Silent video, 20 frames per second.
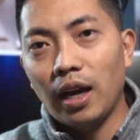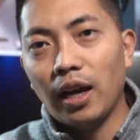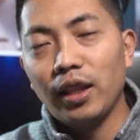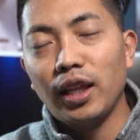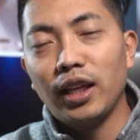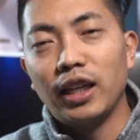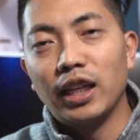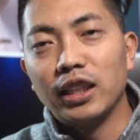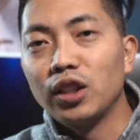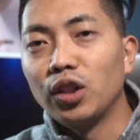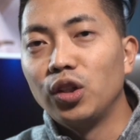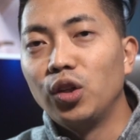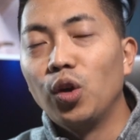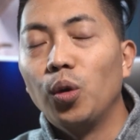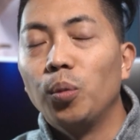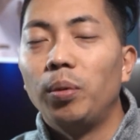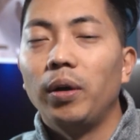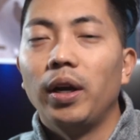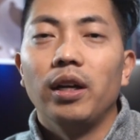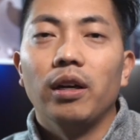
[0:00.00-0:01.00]
I think that's a
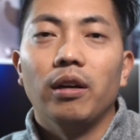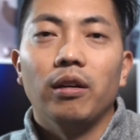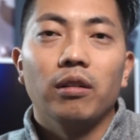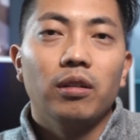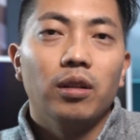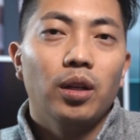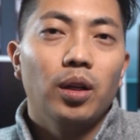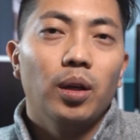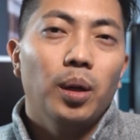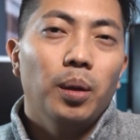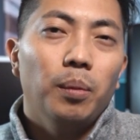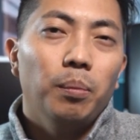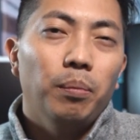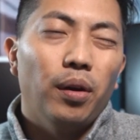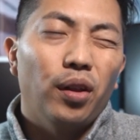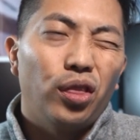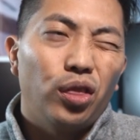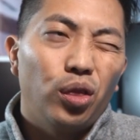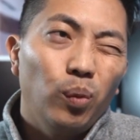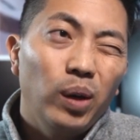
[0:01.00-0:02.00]
no-brainer.
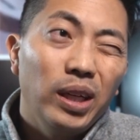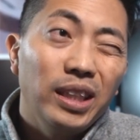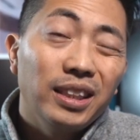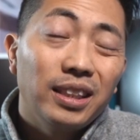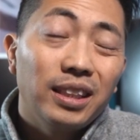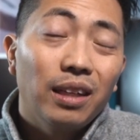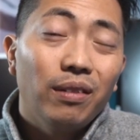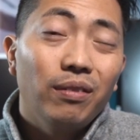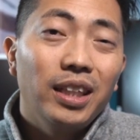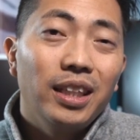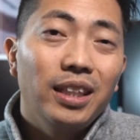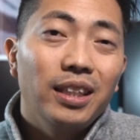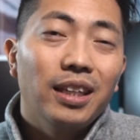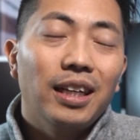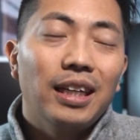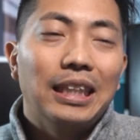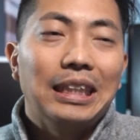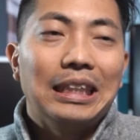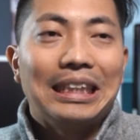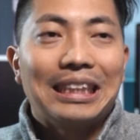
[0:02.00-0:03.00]
But
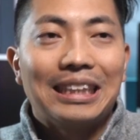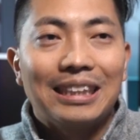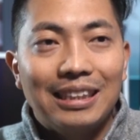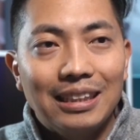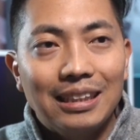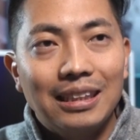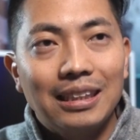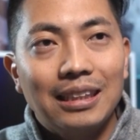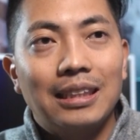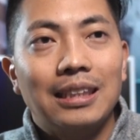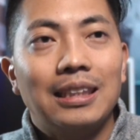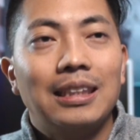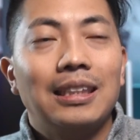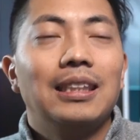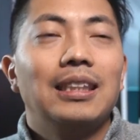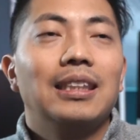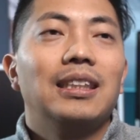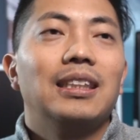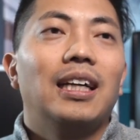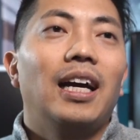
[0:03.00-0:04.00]
$379,
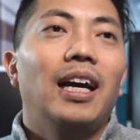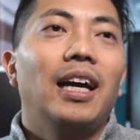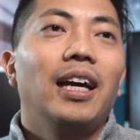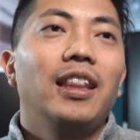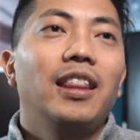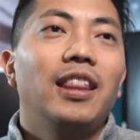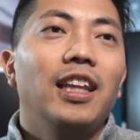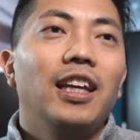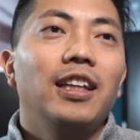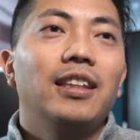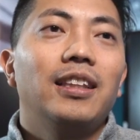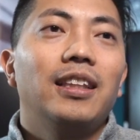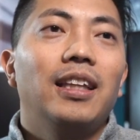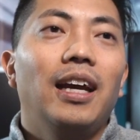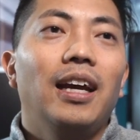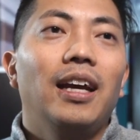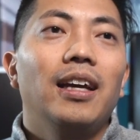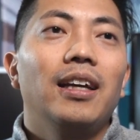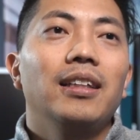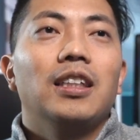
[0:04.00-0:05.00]
I think
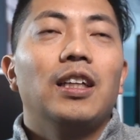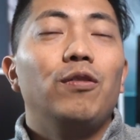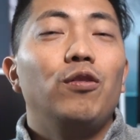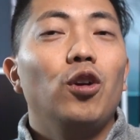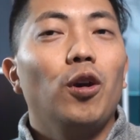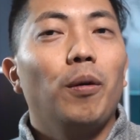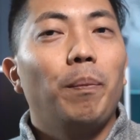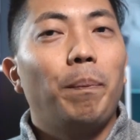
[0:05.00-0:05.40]
that if you're